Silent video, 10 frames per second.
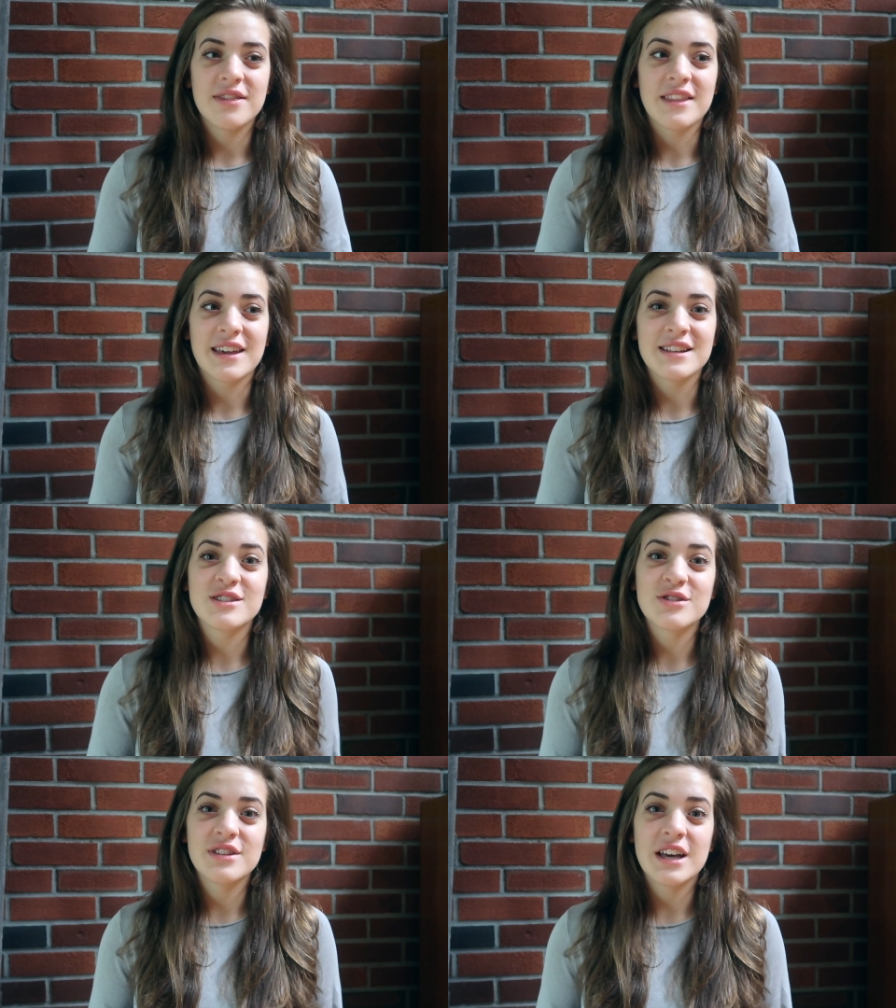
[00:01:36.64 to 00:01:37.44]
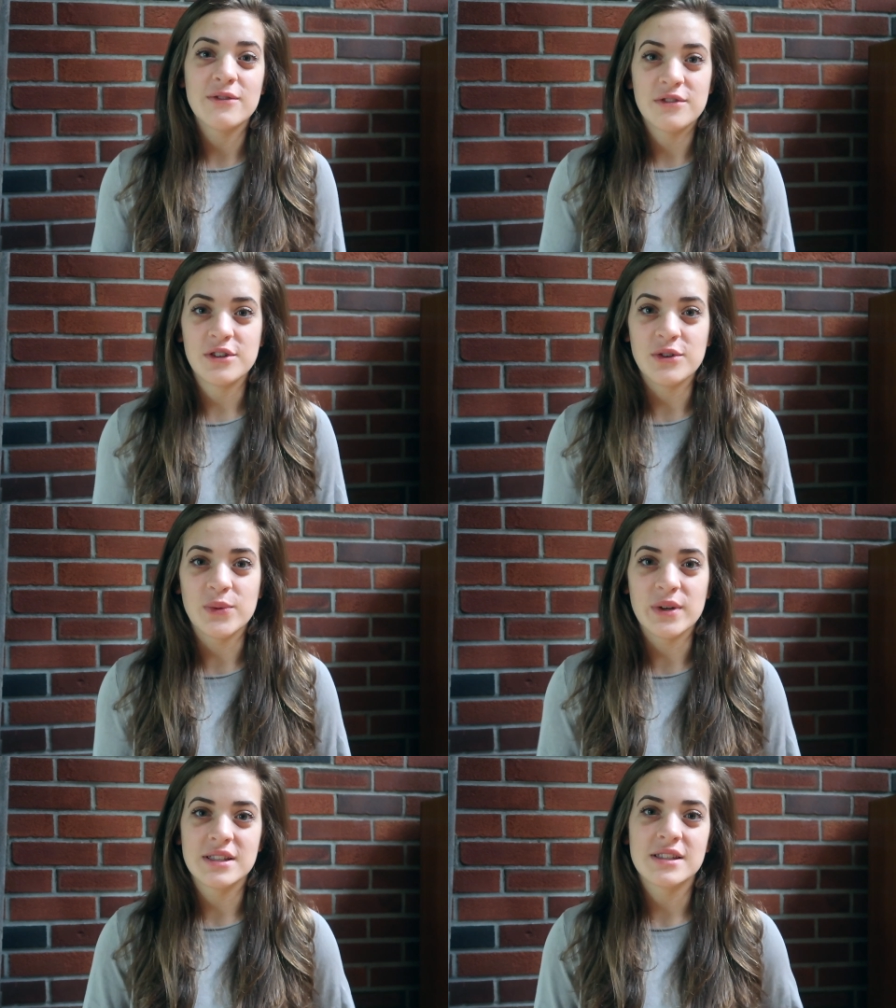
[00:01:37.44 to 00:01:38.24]
it's your life
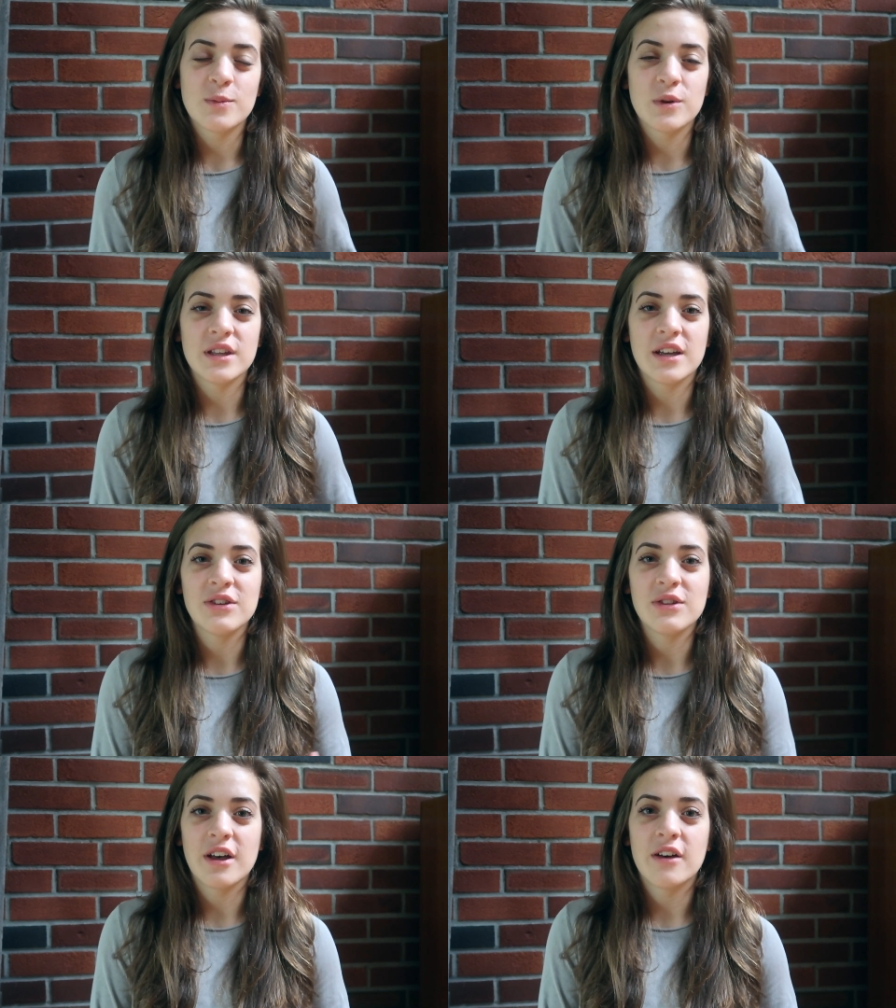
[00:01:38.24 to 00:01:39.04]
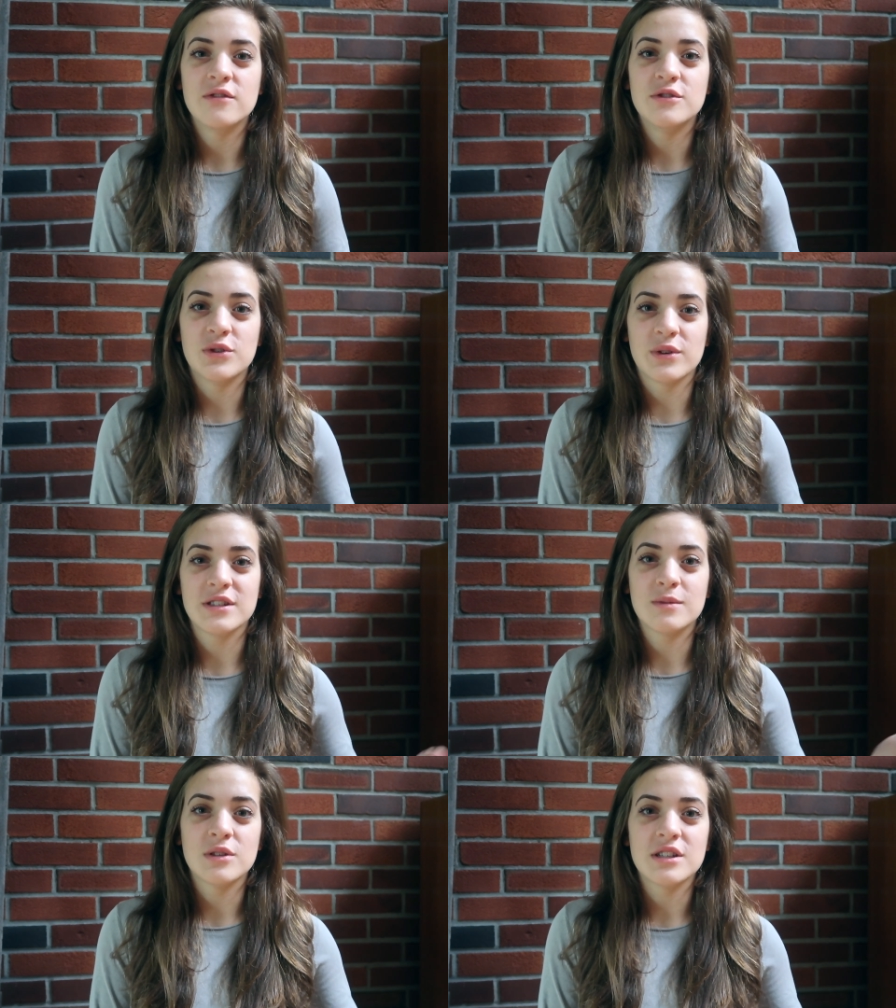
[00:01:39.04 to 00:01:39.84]
too. When someone that you love
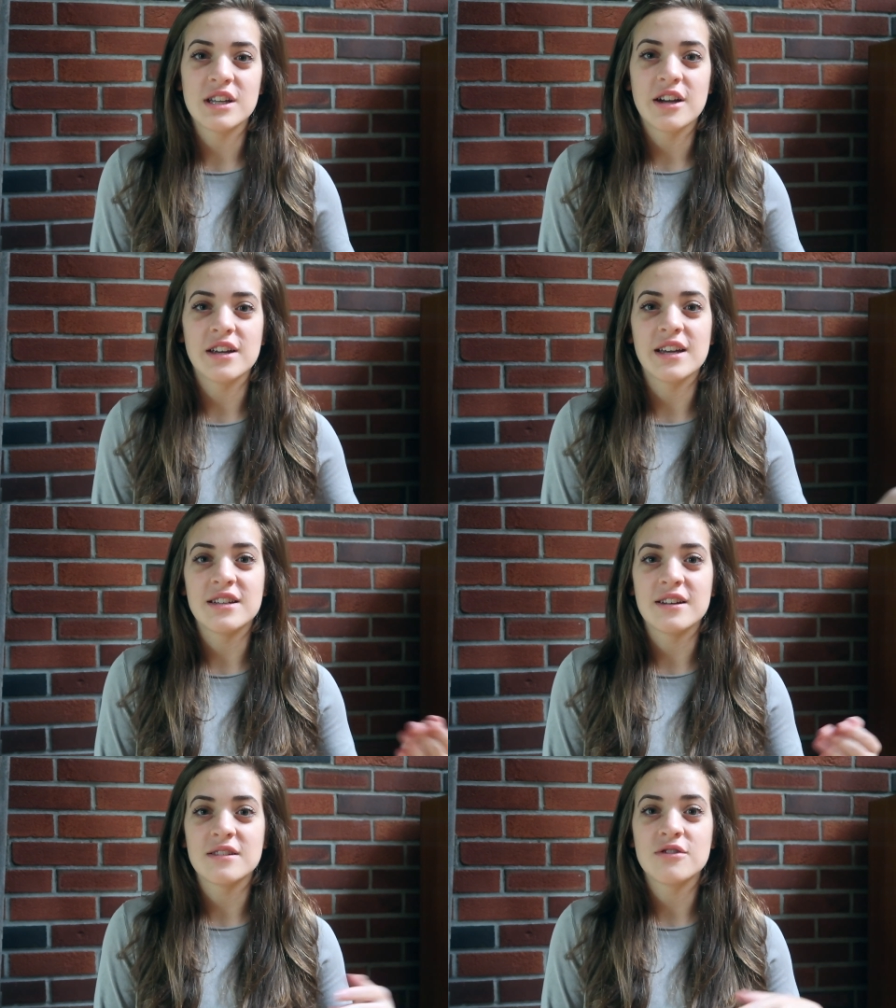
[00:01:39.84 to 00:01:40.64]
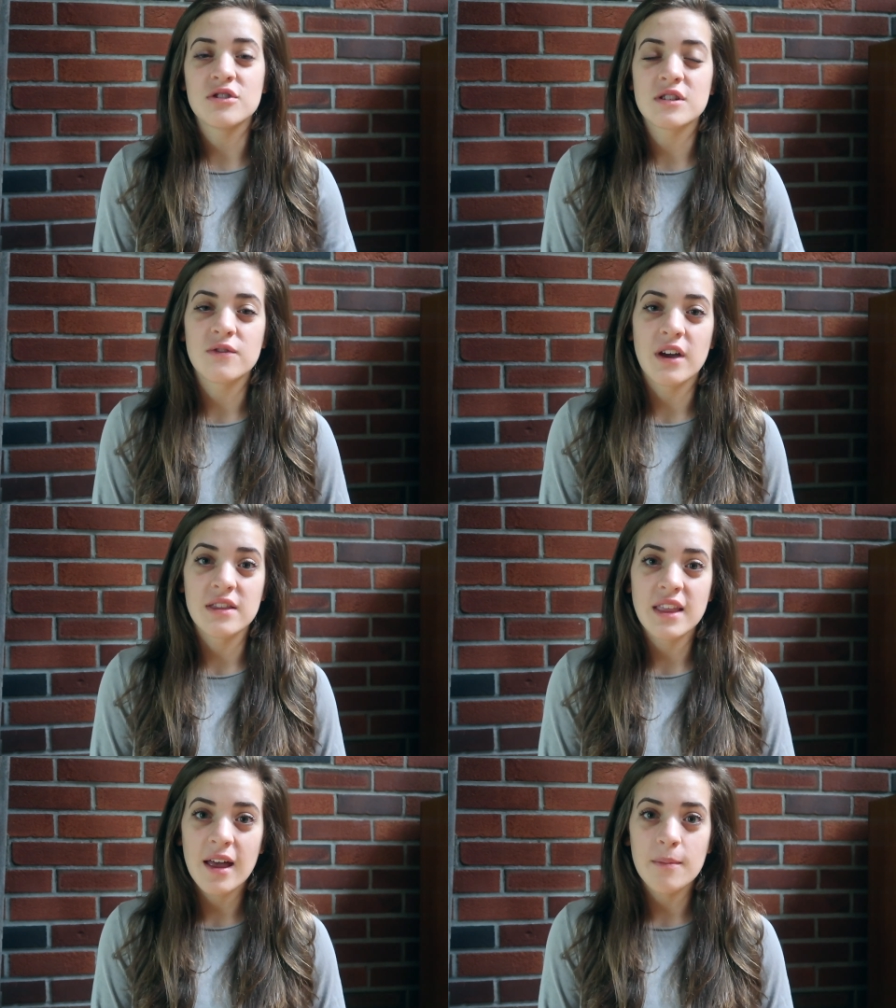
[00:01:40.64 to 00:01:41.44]
joins the military, it doesn't just
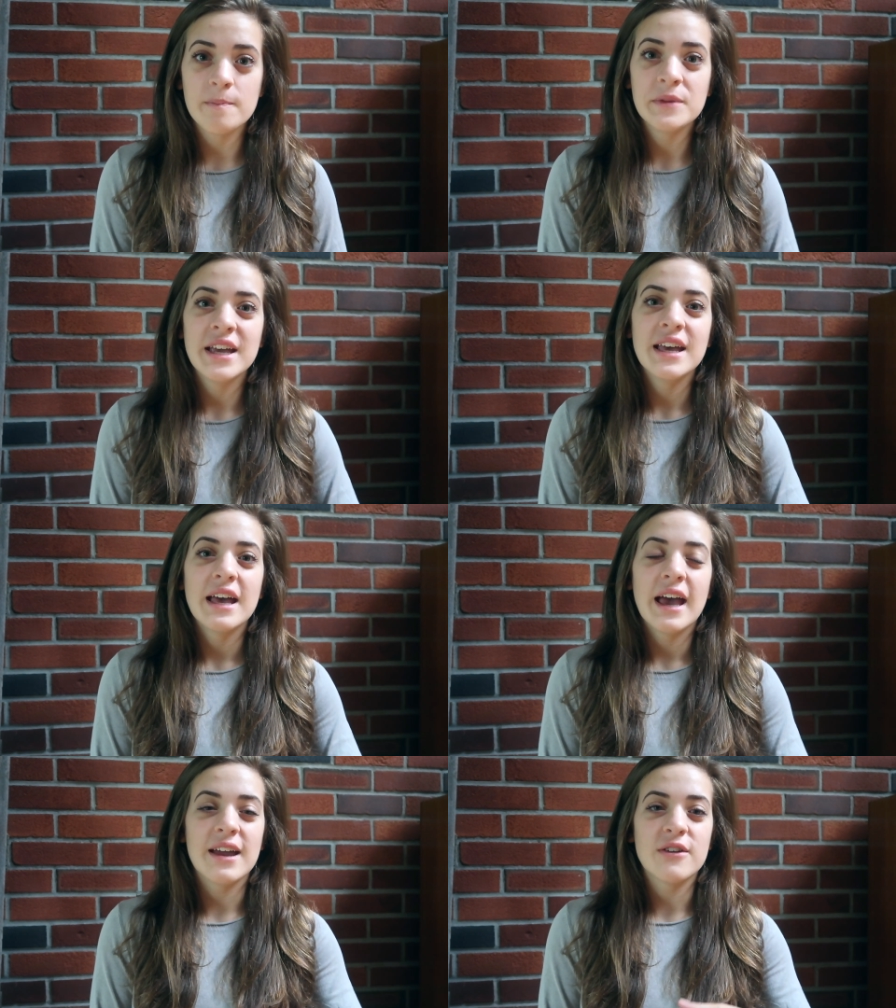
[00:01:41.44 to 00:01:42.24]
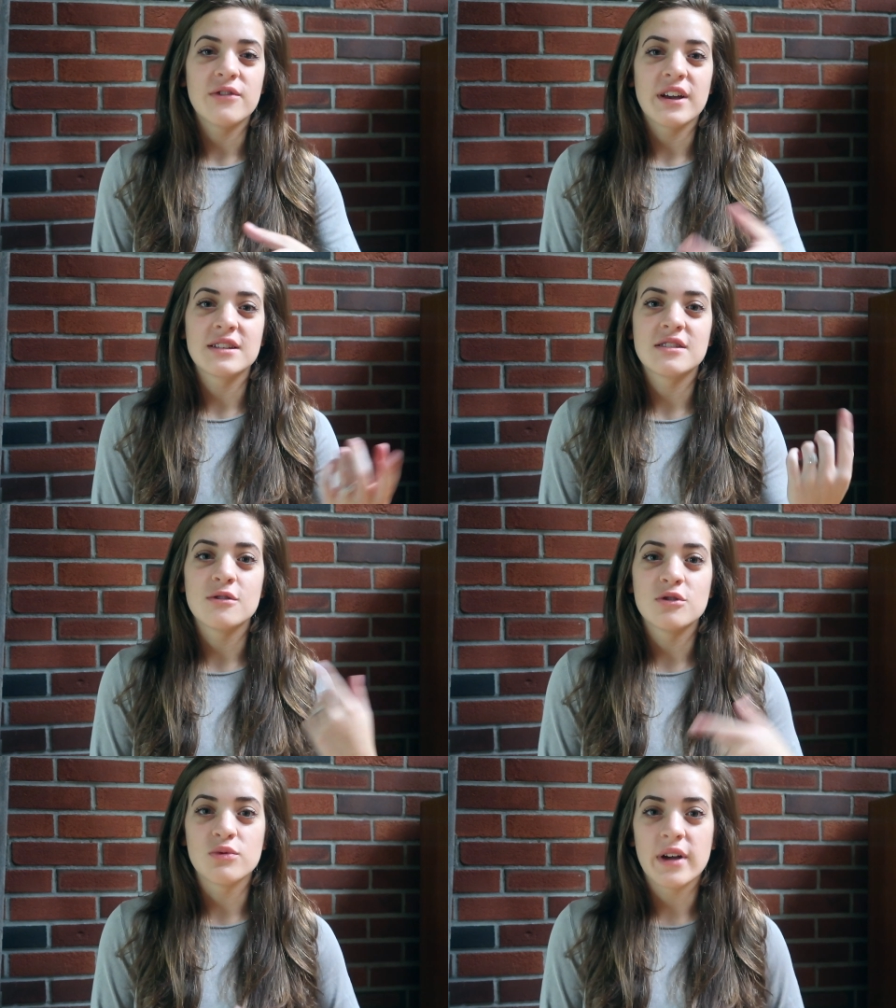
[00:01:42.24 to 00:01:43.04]
affect them, it affects
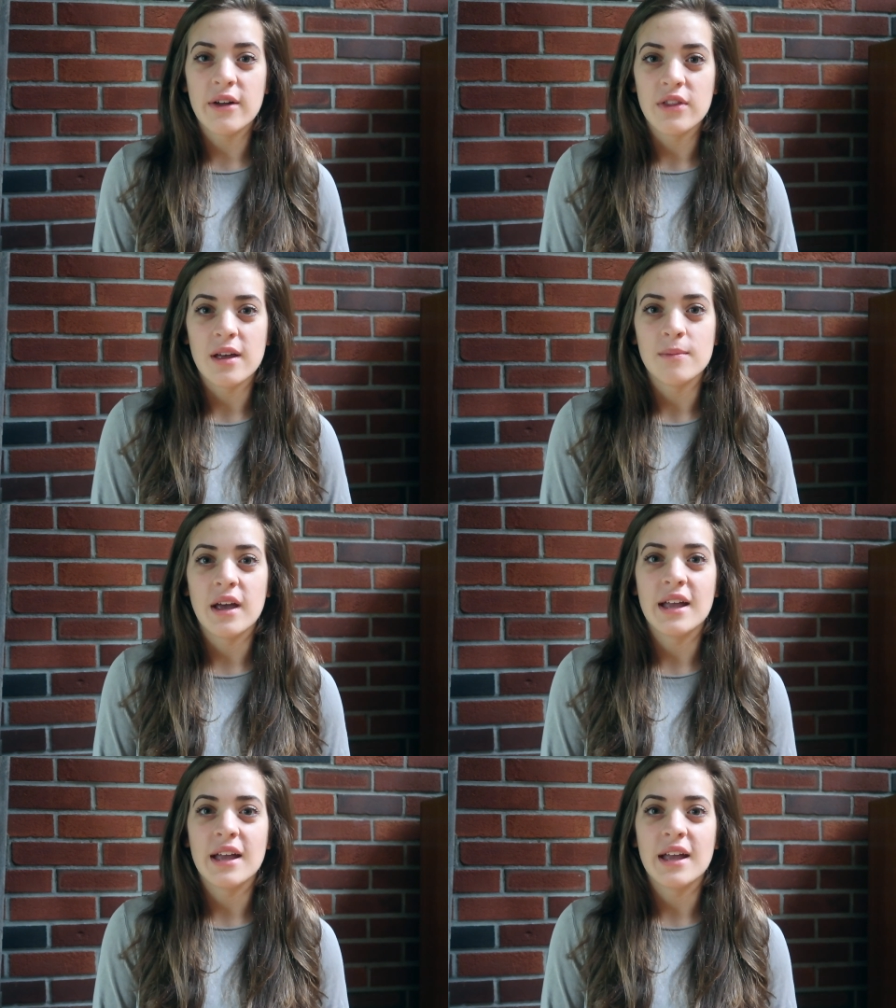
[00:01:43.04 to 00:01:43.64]
those around them.